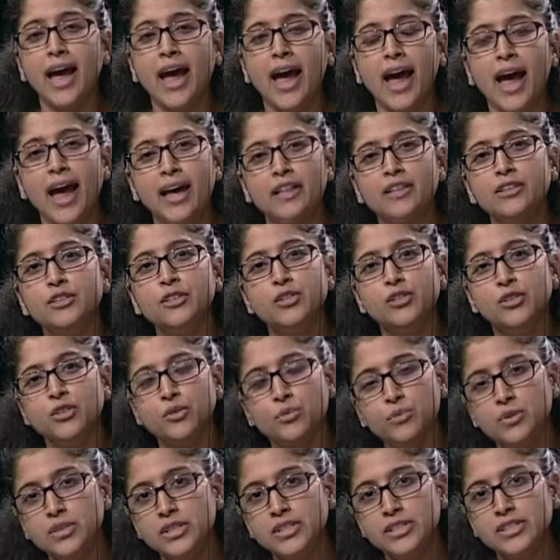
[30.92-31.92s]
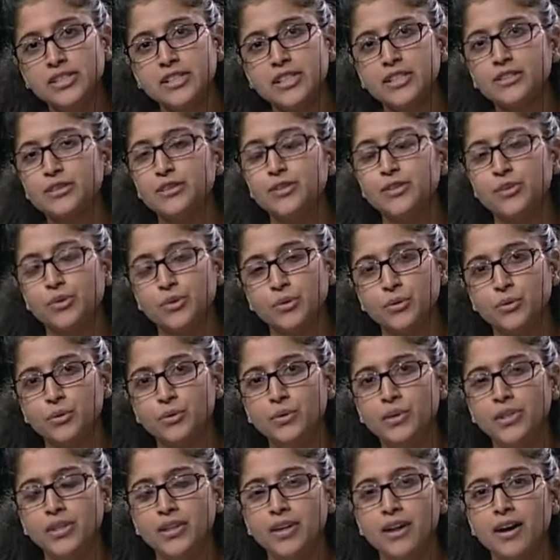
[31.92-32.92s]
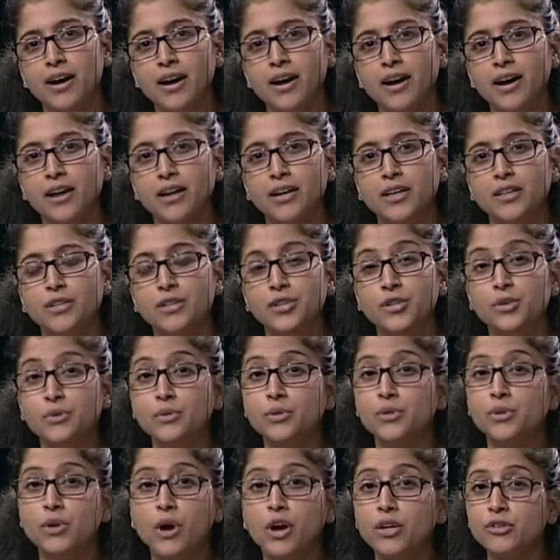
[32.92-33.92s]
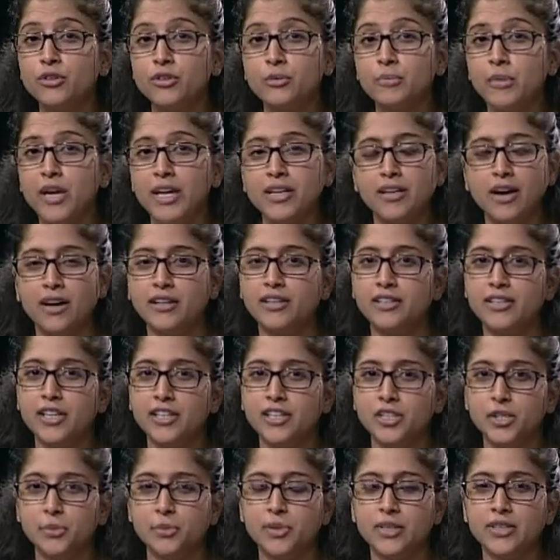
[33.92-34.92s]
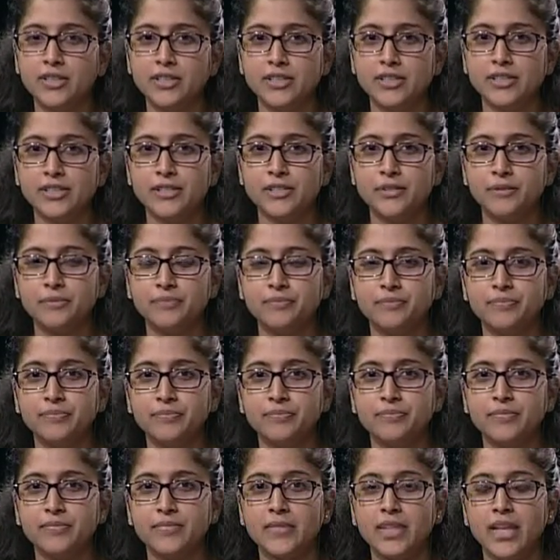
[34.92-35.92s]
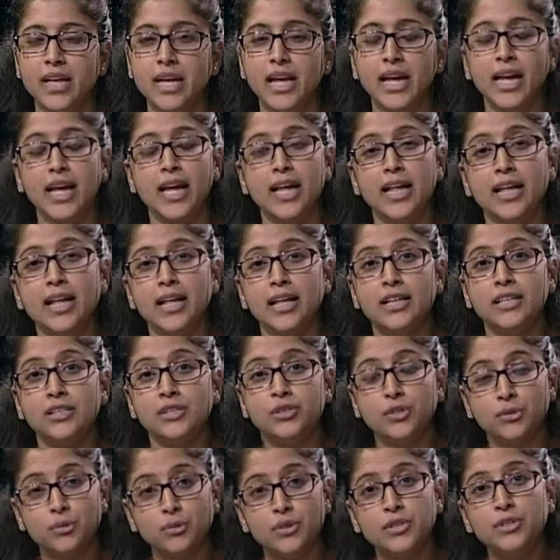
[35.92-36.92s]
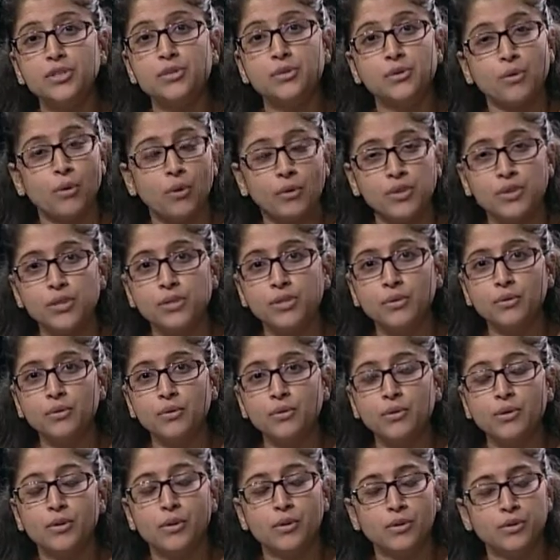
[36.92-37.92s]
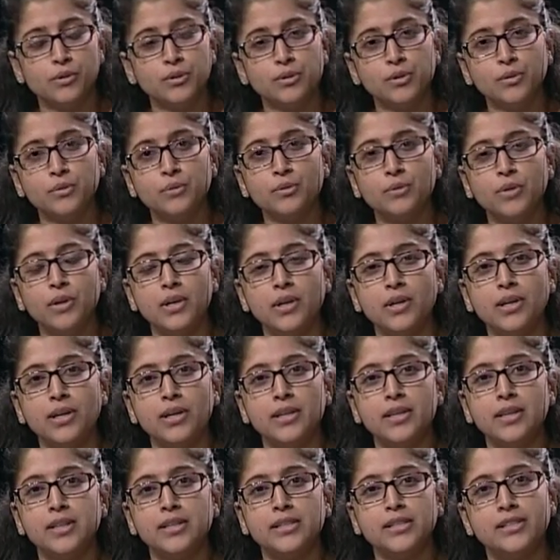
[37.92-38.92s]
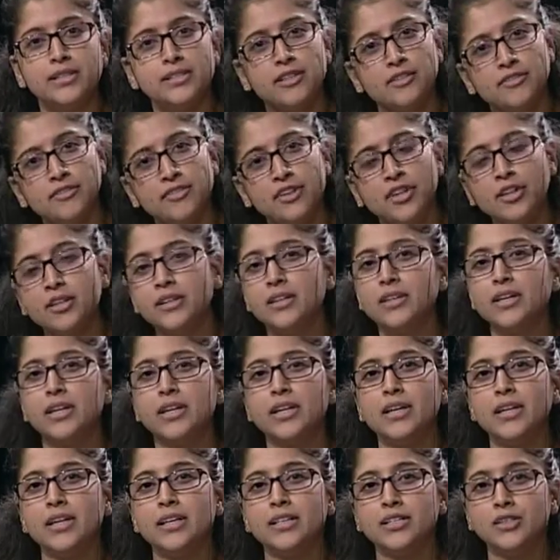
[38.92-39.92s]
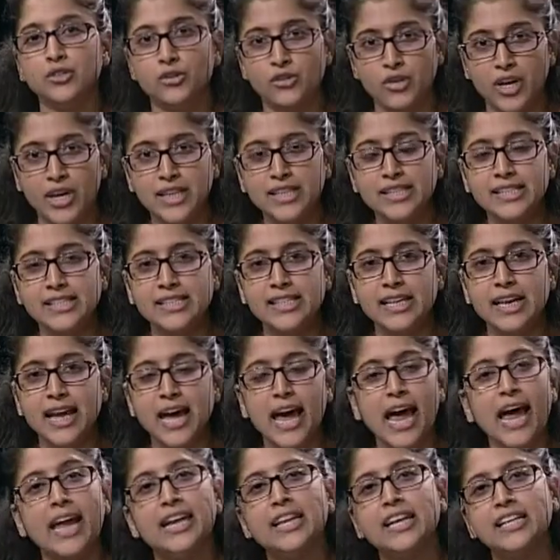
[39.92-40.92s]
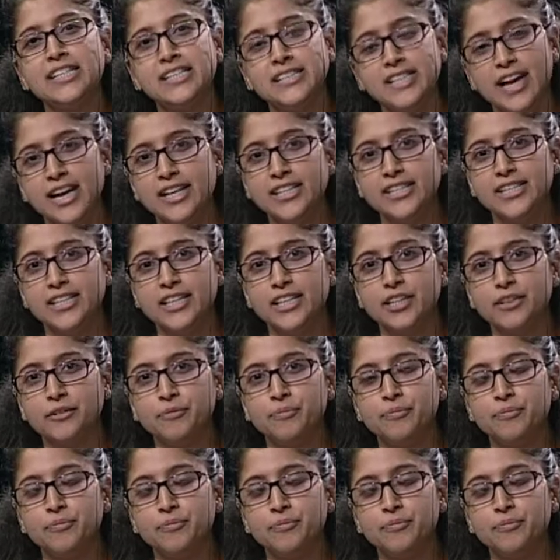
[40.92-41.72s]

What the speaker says: And the students in the school do not remain untouched with this. Students also go through severe stress and anxiety.